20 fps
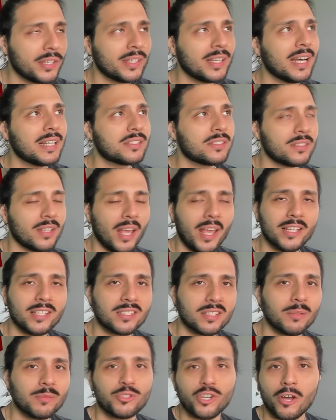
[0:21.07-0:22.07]
that's a
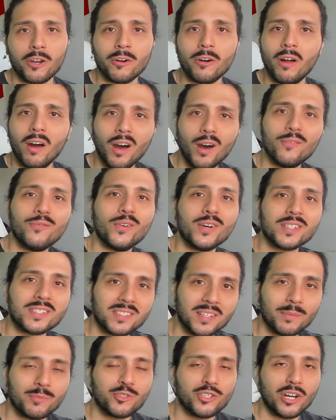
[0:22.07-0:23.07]
subgenre of a
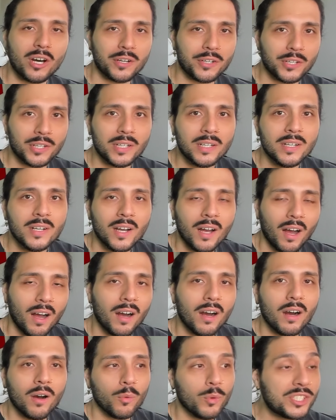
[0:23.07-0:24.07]
subgenre,
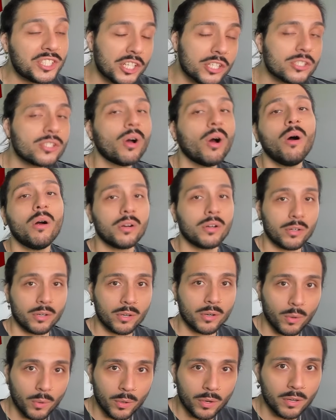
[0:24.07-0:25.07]
which is
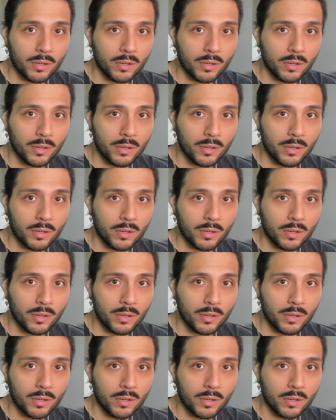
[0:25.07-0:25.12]
horrorcore.